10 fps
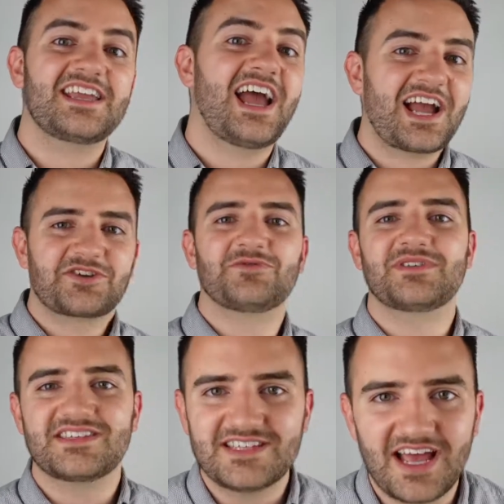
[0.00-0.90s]
actual
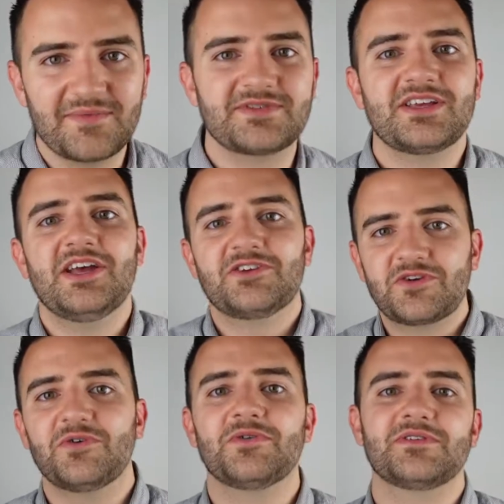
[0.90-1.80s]
steps
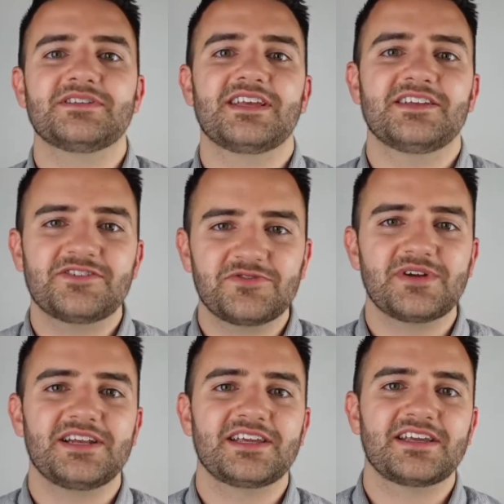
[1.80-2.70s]
towards
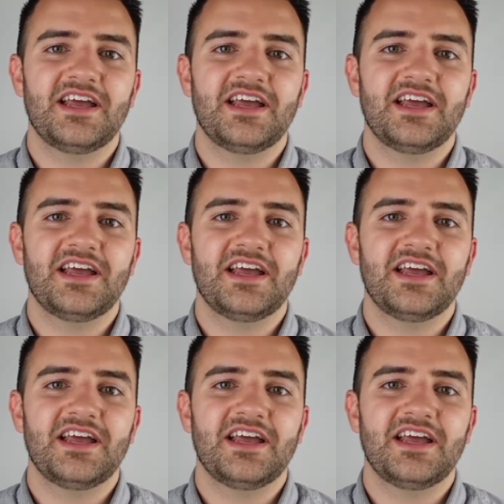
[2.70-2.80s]
integrating